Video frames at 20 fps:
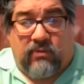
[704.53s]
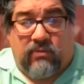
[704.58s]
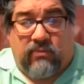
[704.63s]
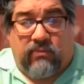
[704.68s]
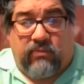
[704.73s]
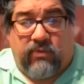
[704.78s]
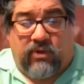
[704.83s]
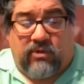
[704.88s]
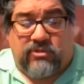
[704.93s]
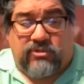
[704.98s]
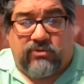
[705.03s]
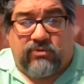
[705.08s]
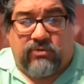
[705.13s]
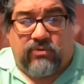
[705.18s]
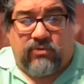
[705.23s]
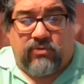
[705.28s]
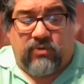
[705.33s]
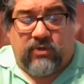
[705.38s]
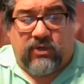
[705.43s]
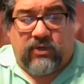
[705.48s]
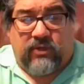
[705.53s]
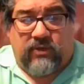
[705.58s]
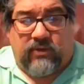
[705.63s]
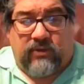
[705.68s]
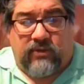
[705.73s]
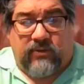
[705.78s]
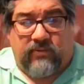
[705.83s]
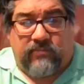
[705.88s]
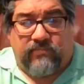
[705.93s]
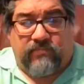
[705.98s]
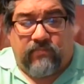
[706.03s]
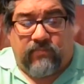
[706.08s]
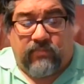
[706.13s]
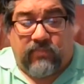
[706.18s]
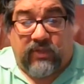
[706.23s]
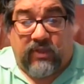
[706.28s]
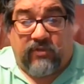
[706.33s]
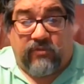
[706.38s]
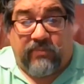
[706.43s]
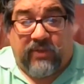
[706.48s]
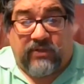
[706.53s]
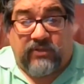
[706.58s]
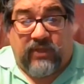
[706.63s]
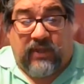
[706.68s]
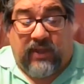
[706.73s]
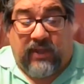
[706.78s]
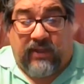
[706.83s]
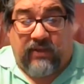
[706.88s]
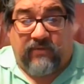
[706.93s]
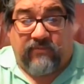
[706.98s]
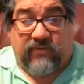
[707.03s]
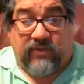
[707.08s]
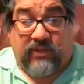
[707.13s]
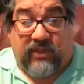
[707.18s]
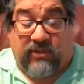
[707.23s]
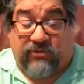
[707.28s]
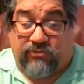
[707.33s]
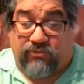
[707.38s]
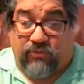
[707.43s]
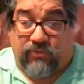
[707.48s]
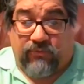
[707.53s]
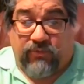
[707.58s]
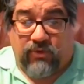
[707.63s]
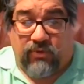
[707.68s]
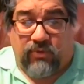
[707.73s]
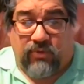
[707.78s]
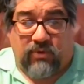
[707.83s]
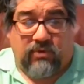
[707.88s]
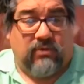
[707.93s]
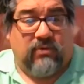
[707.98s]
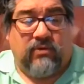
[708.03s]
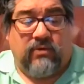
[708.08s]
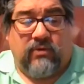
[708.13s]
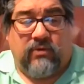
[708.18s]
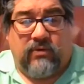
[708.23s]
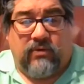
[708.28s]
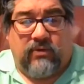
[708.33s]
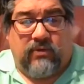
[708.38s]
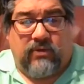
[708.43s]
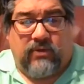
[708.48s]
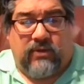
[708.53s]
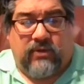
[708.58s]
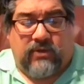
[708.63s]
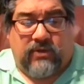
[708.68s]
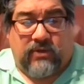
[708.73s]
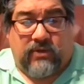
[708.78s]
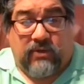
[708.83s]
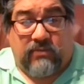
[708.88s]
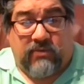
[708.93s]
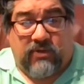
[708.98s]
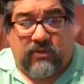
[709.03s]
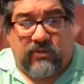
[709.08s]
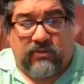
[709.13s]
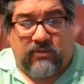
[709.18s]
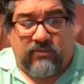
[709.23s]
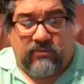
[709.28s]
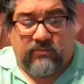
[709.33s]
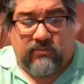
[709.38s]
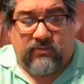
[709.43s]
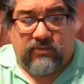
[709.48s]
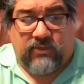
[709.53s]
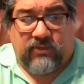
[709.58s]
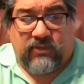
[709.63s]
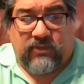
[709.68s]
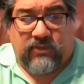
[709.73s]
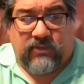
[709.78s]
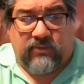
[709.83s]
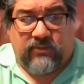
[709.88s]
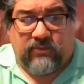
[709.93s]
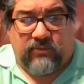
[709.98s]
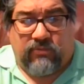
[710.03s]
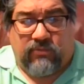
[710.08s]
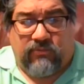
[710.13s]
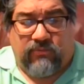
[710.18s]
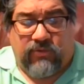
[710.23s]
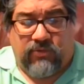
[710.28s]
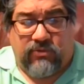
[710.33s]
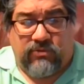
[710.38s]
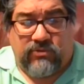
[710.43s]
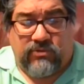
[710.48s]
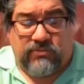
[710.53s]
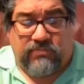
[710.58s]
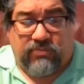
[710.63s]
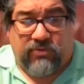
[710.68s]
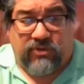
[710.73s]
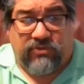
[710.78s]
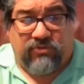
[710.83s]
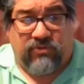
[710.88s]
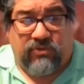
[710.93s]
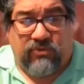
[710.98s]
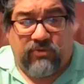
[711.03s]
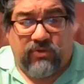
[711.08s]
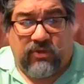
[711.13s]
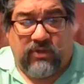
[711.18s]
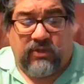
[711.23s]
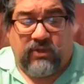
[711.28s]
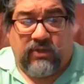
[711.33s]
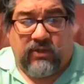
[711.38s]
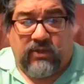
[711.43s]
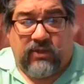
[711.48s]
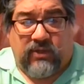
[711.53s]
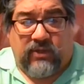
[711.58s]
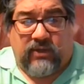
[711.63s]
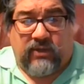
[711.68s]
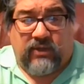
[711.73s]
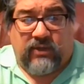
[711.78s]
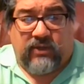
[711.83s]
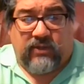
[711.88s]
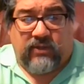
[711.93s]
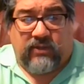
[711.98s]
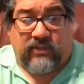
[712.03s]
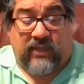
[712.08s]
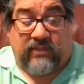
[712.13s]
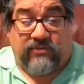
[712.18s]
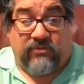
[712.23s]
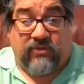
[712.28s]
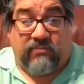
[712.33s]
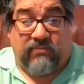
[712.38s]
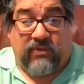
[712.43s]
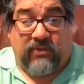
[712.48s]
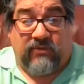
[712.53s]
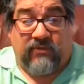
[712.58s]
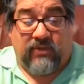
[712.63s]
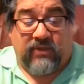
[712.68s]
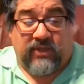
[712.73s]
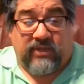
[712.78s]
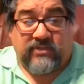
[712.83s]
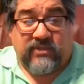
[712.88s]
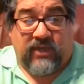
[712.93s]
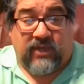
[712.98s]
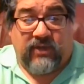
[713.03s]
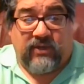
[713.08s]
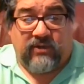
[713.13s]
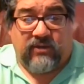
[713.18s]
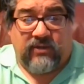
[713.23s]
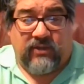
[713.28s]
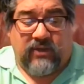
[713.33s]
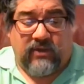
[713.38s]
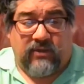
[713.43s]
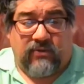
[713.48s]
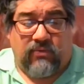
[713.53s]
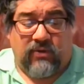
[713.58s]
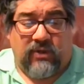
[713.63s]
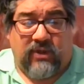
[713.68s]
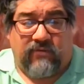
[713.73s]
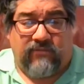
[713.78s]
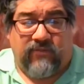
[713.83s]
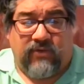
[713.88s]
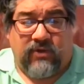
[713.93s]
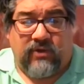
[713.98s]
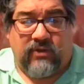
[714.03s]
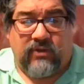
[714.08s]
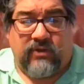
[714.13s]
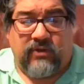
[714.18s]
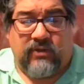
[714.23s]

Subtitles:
We also expect to have a guest reviewer come on the reviews pretty soon. That's going to be exciting and a whole lot of fun.